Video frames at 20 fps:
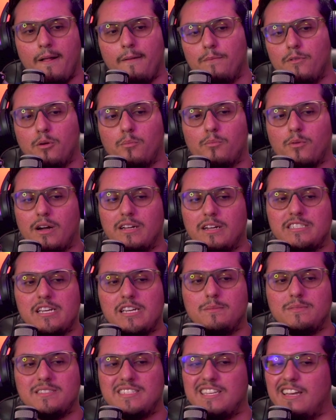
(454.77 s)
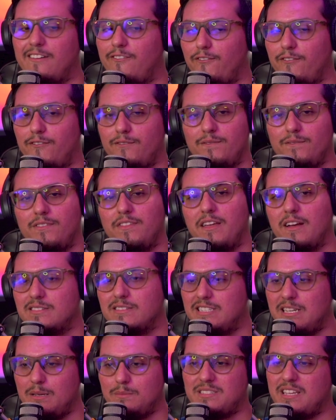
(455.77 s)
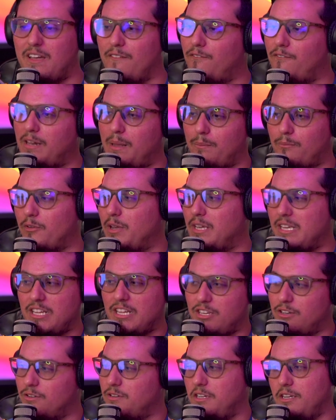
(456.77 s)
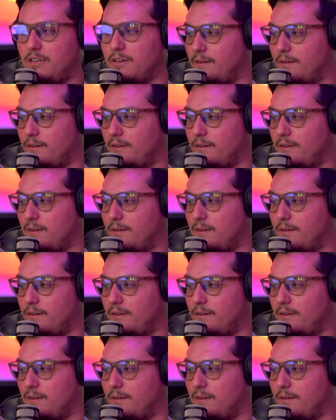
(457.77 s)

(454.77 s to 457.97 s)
LeBron James their teams get flipped freaking year to year.